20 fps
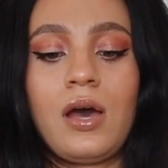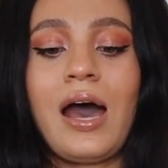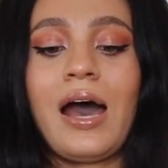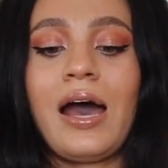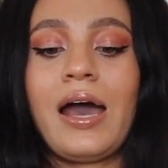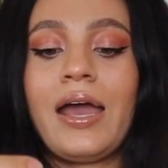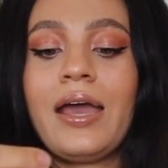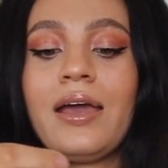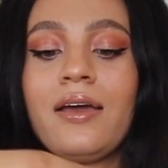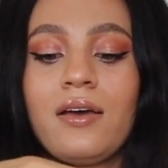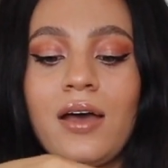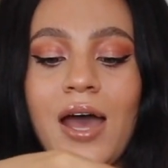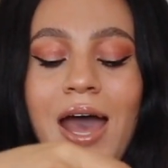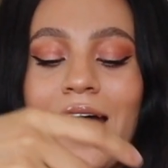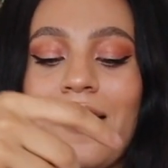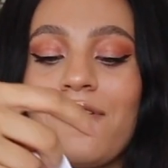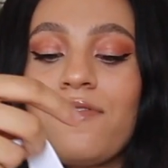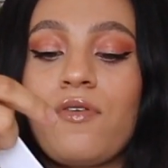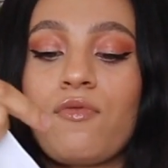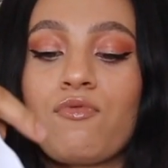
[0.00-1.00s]
I
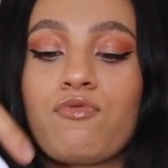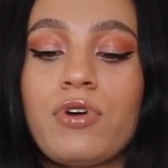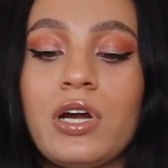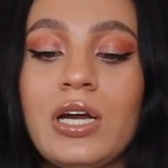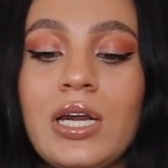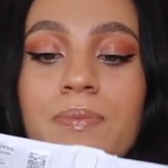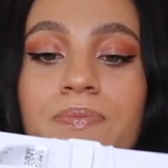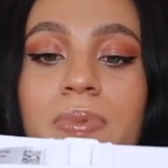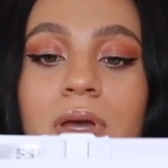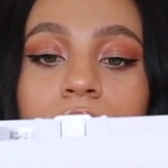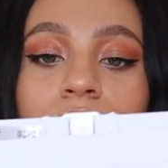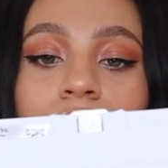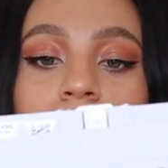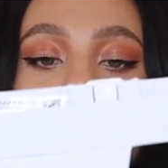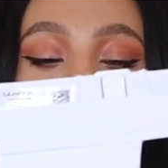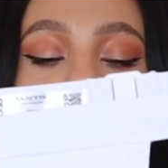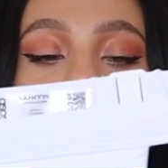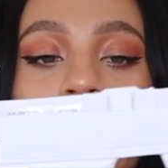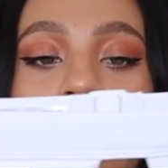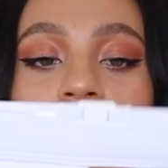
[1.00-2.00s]
have really big
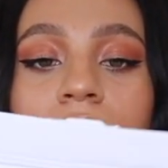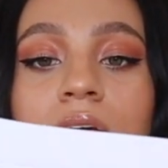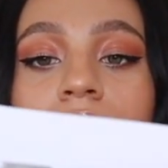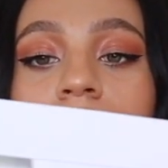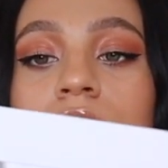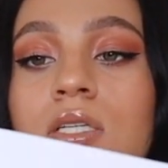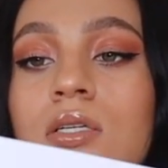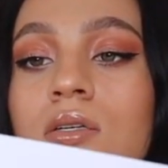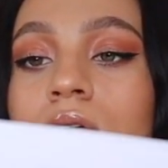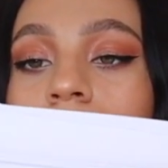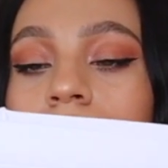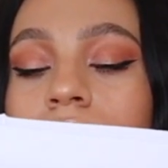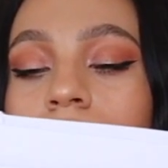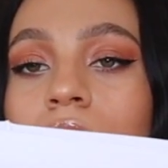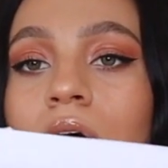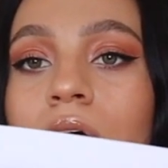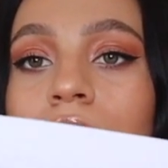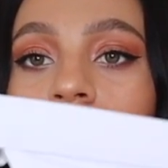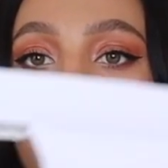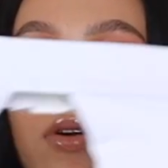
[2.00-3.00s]
rib cage.
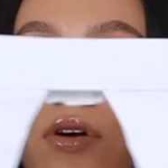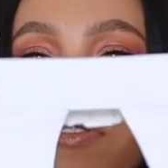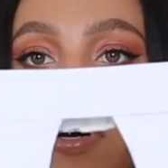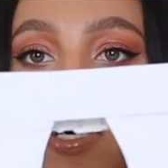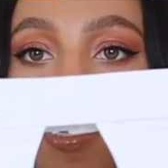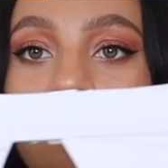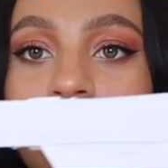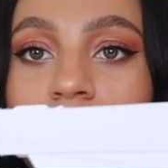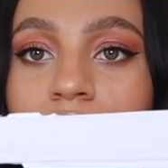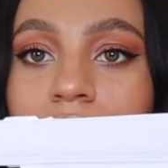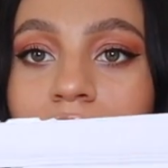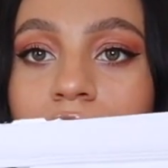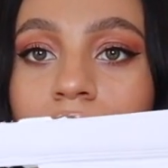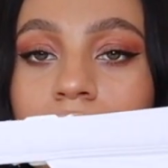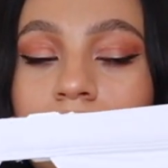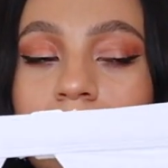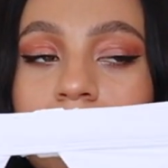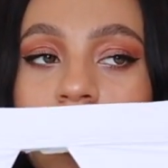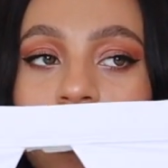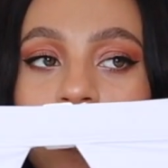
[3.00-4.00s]
I don't know if I even should have
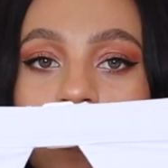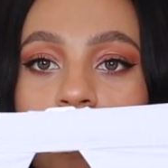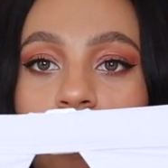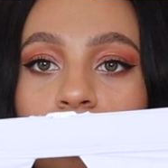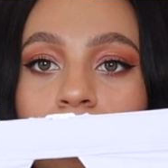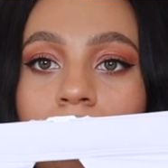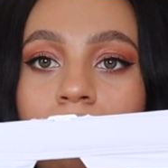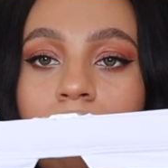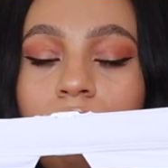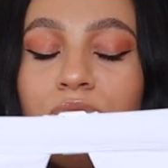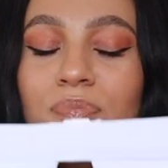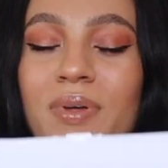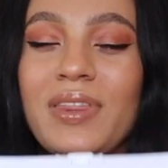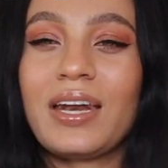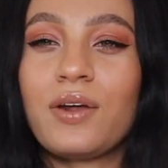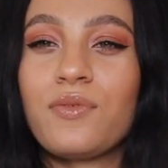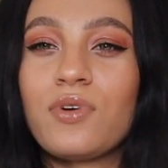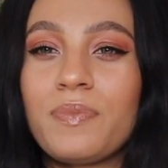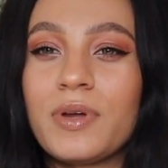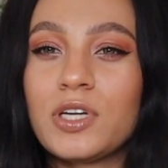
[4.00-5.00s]
gotten a size 12, but
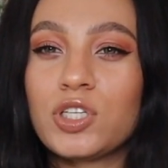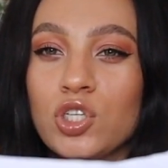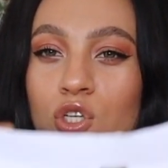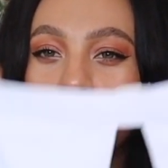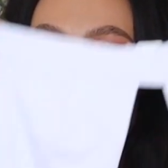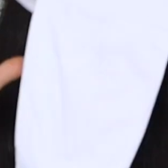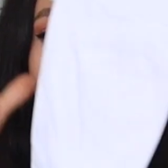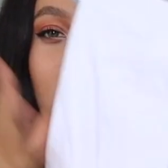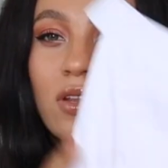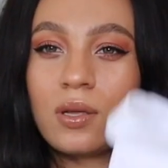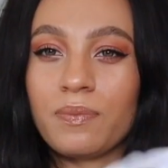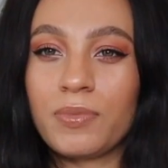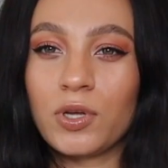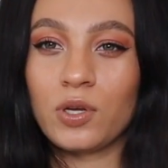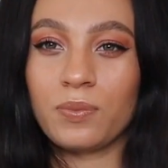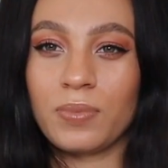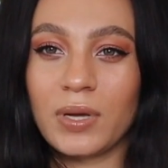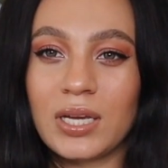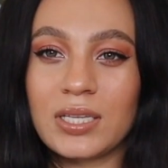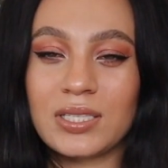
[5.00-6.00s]
then it would have been too big on the
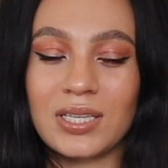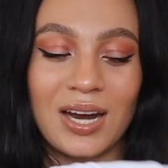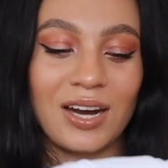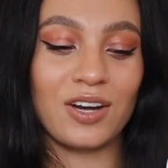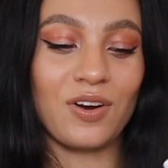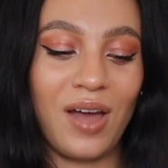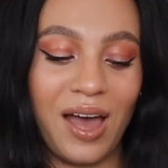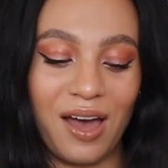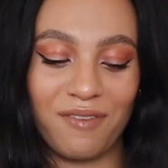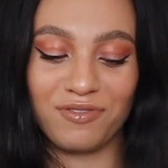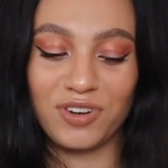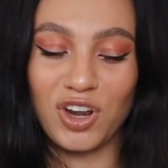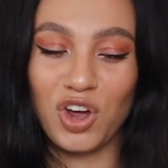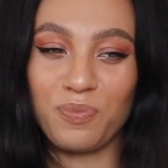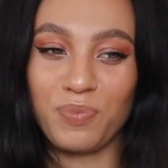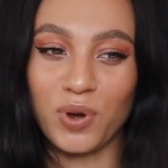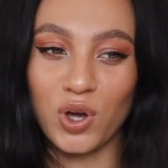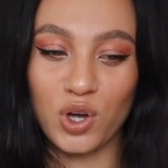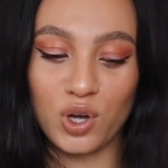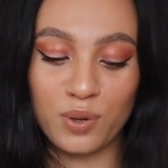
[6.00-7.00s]
boobies, and I don't have
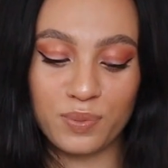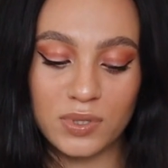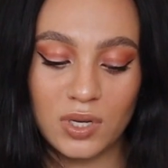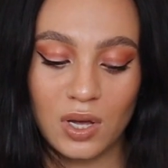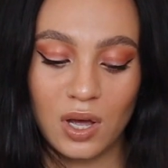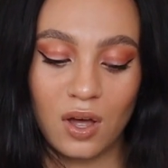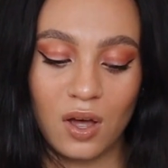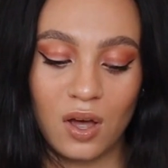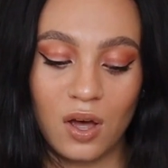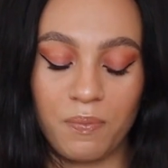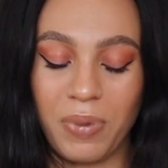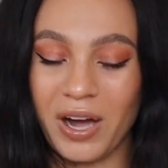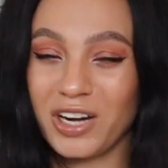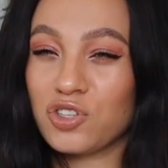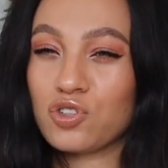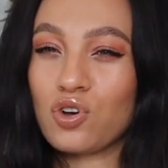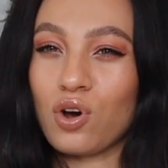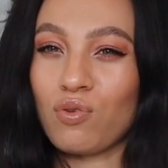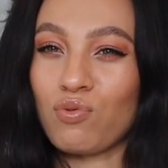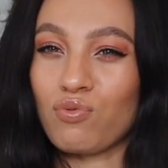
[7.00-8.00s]
no boobs, but I
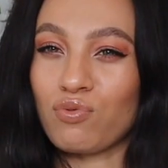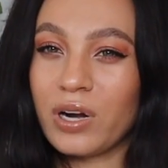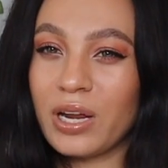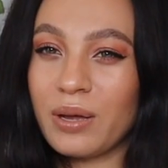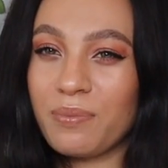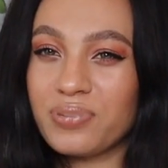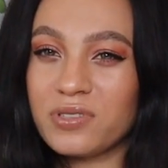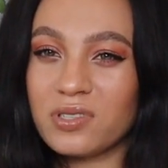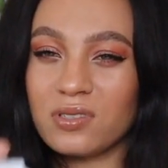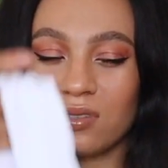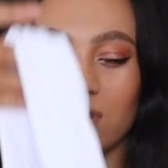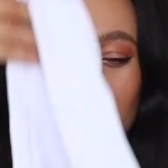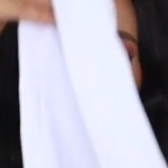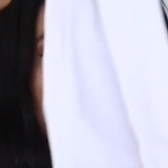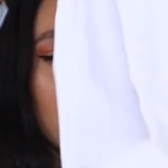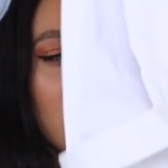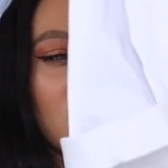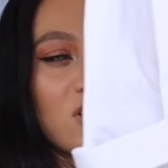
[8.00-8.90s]
just got ribs.